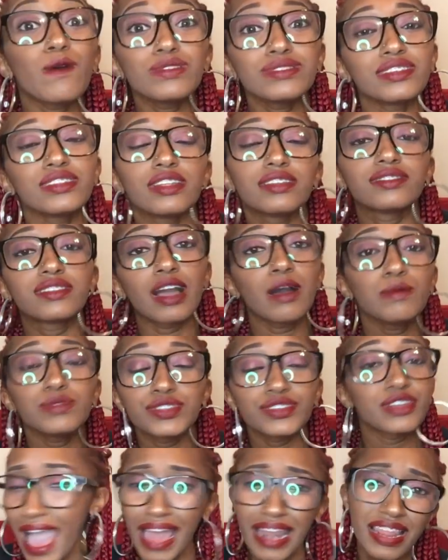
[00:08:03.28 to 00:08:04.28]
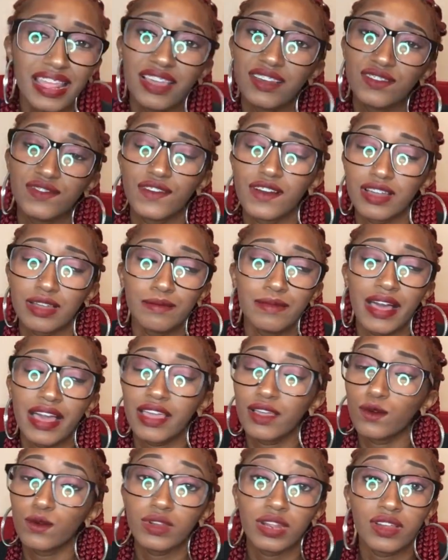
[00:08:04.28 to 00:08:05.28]
was in the dumpster. I didn't give a fuck. I'm
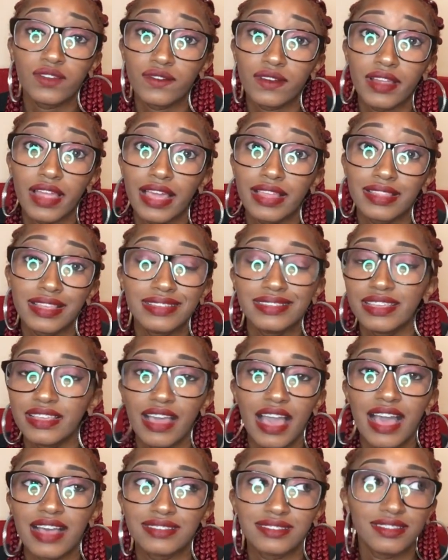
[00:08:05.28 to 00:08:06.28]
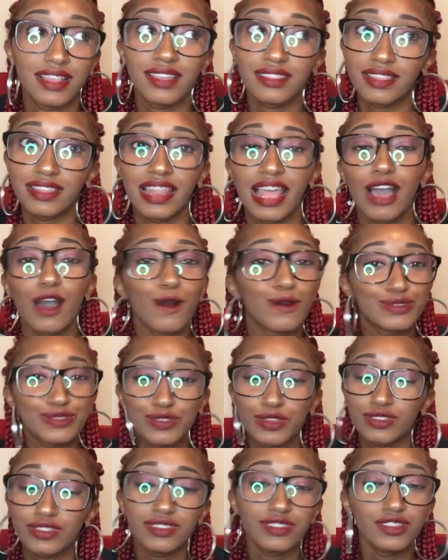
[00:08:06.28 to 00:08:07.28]
like, whatever. At least he has nothing else,
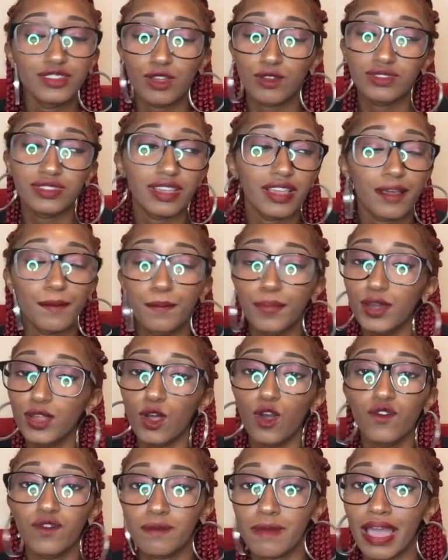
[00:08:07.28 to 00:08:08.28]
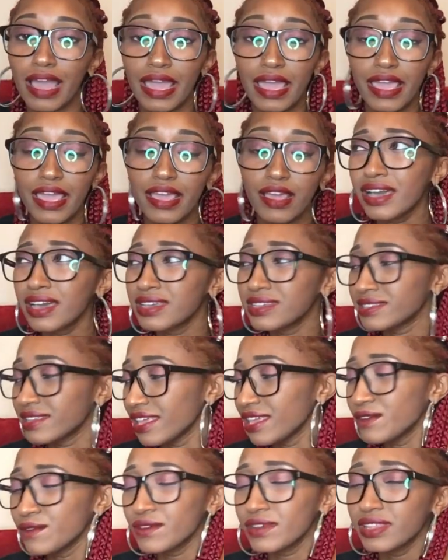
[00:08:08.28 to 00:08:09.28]
you know, to put over my head. Because
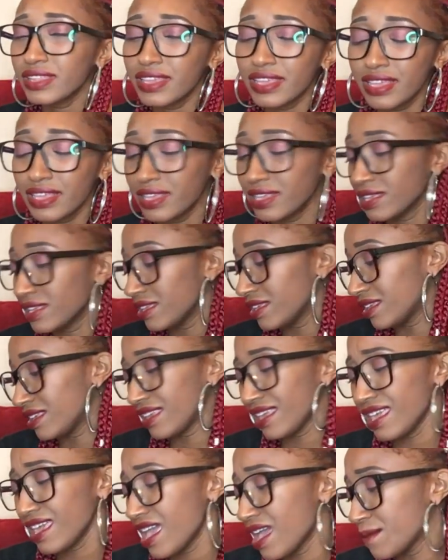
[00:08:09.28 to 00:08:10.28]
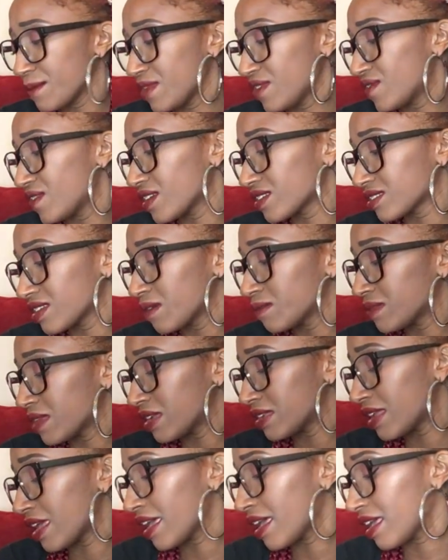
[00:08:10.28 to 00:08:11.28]
he had me fucked up
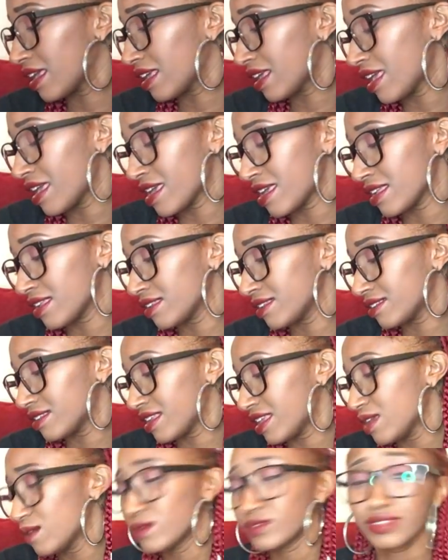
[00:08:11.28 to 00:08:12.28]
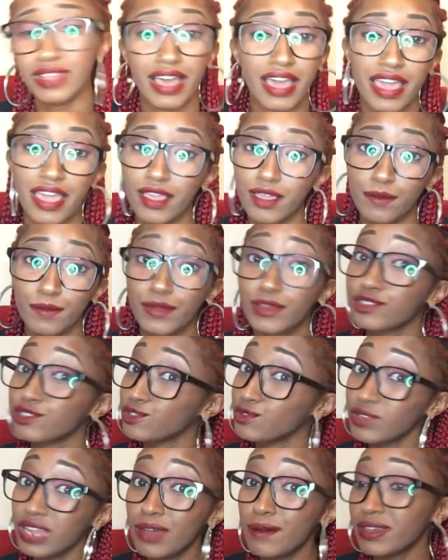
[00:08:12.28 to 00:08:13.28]
that day. And he was like, bitch,
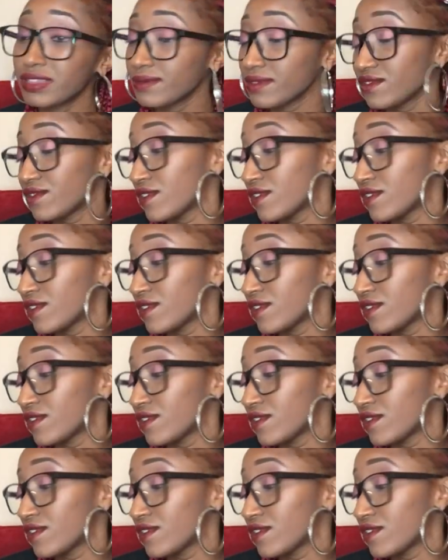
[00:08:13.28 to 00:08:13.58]
you not about to be